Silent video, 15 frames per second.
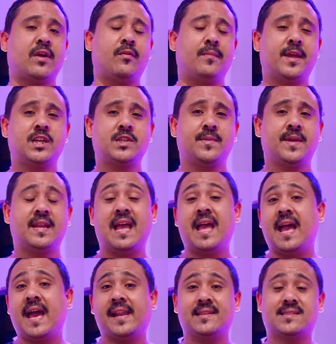cable management,
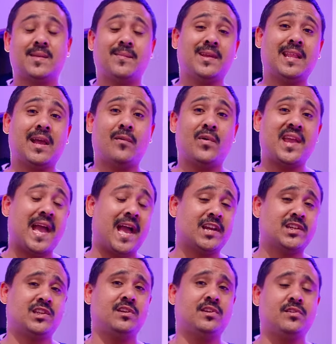and it's something that we
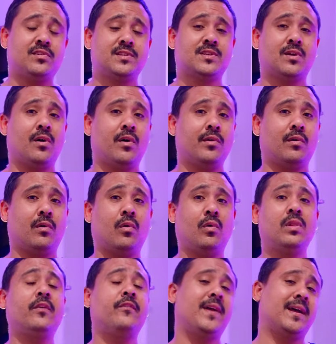actually use on
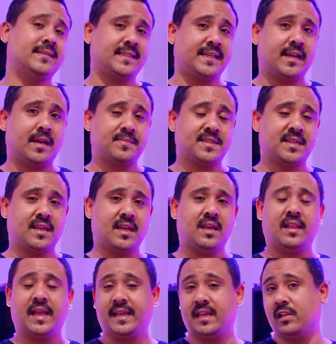all of our setups
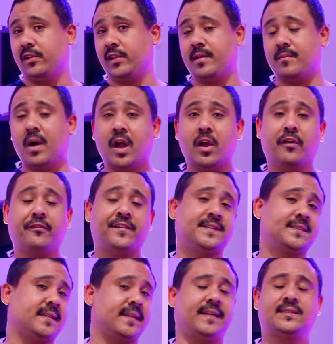here, like including my
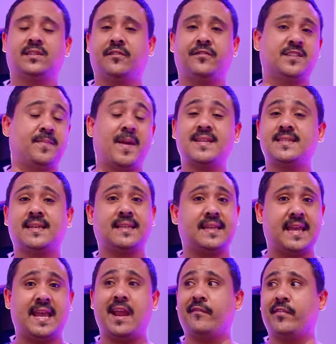office, Claire's office,
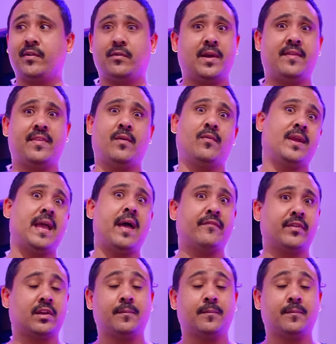basically everywhere that we have a